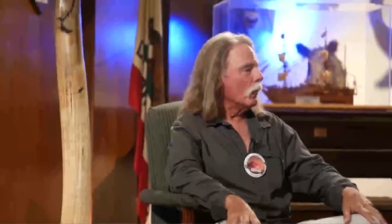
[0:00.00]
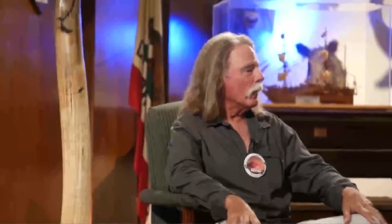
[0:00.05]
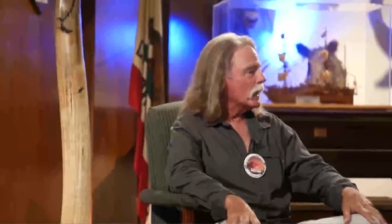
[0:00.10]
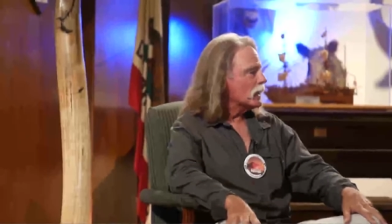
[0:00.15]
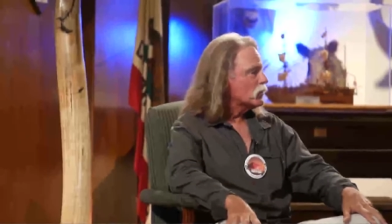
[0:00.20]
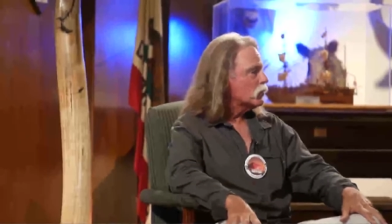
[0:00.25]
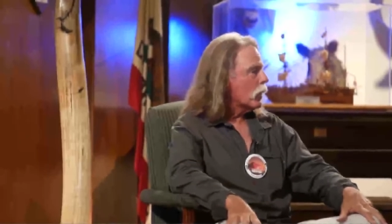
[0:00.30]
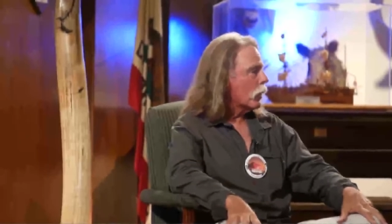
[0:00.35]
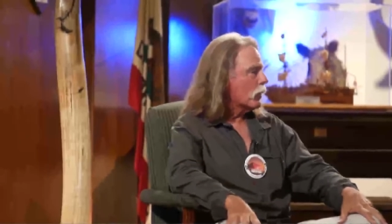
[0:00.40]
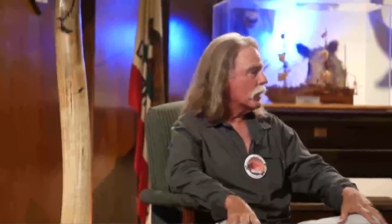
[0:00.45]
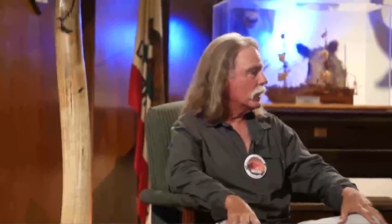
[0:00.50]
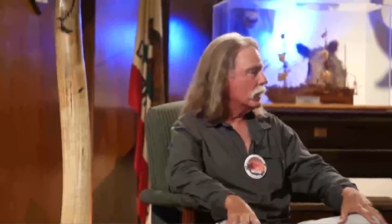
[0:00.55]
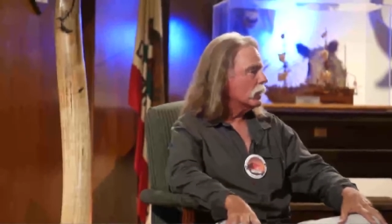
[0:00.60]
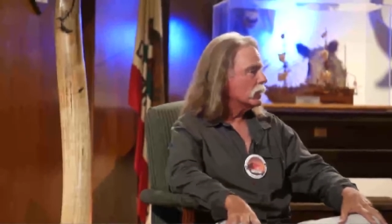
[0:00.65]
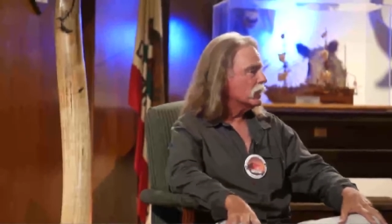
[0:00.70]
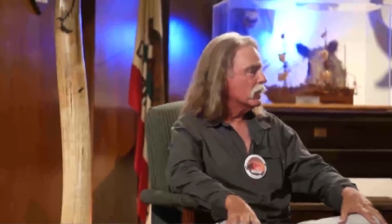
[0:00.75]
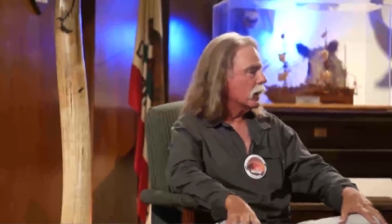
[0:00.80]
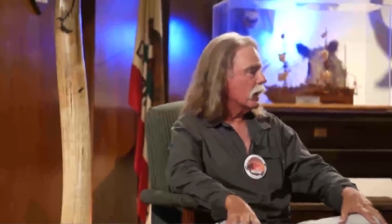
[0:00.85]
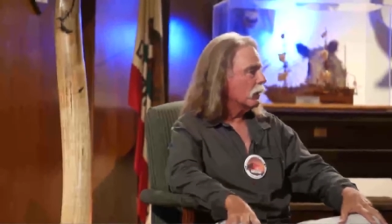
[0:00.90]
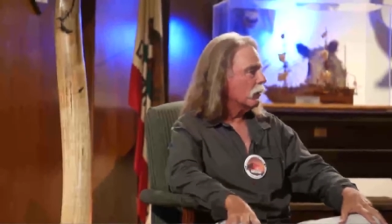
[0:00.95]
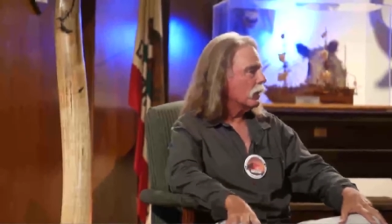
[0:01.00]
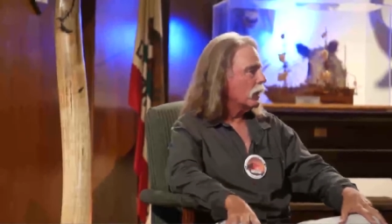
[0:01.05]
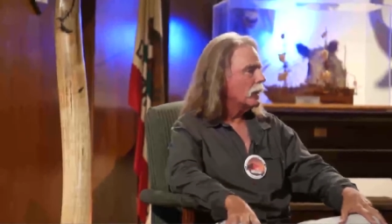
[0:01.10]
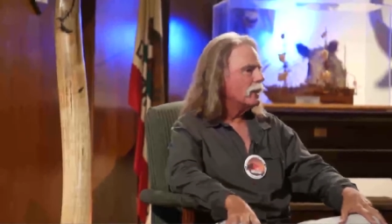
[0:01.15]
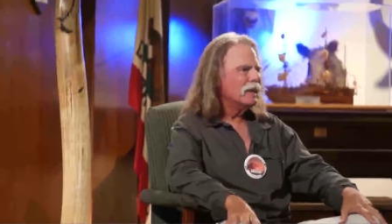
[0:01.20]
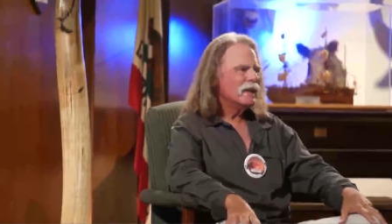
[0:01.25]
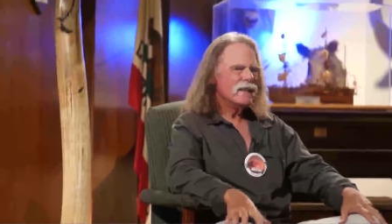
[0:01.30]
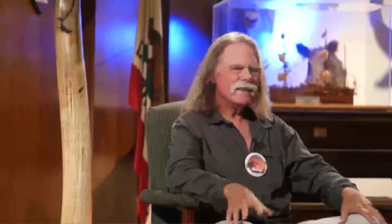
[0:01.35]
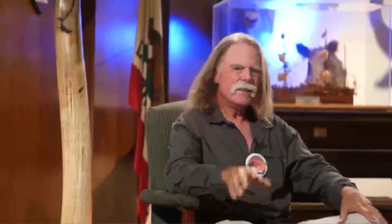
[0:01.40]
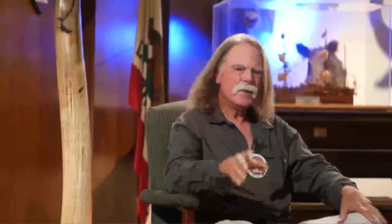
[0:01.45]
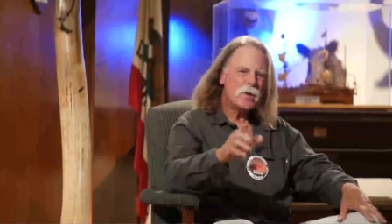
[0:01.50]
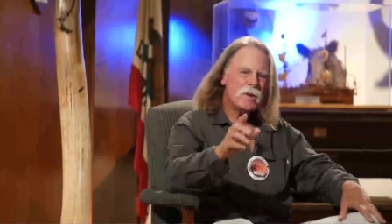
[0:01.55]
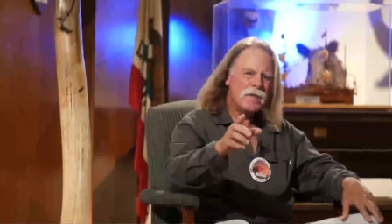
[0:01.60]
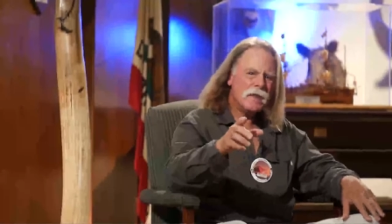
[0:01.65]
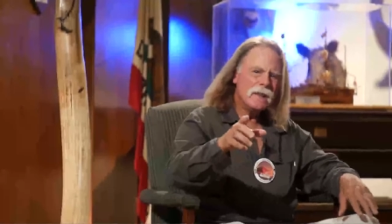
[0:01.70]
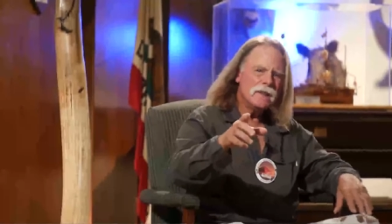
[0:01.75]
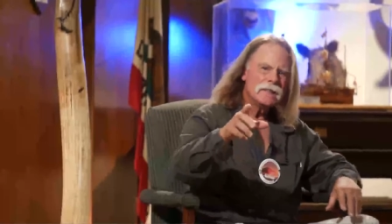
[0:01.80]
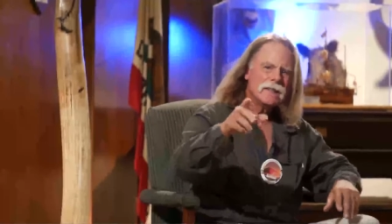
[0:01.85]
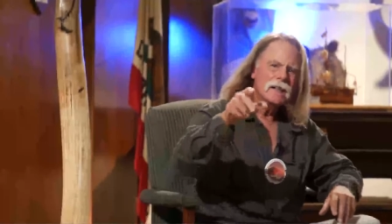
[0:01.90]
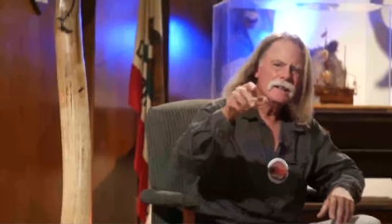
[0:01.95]
That's why we're here tonight, right? The only
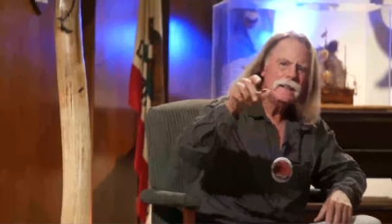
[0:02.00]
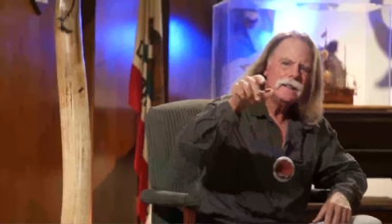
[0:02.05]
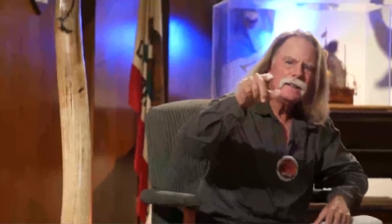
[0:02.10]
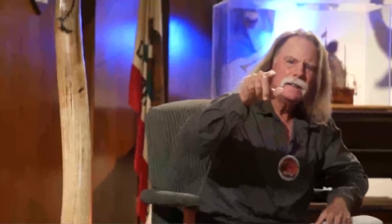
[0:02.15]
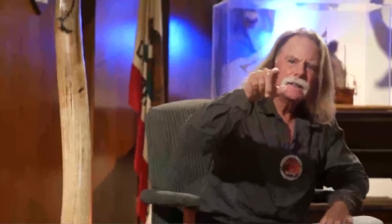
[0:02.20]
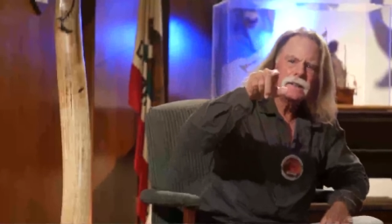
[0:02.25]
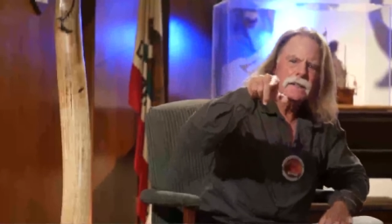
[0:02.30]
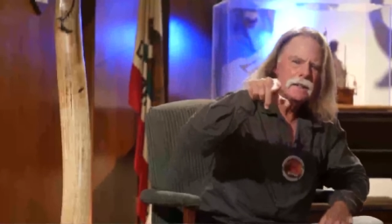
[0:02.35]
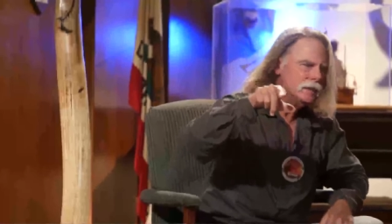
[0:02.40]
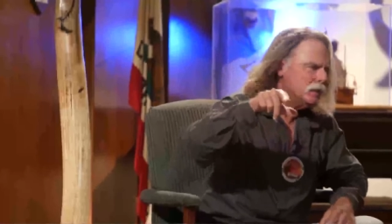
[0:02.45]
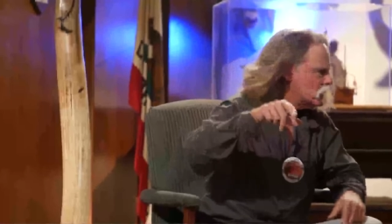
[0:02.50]
thing is I need to see these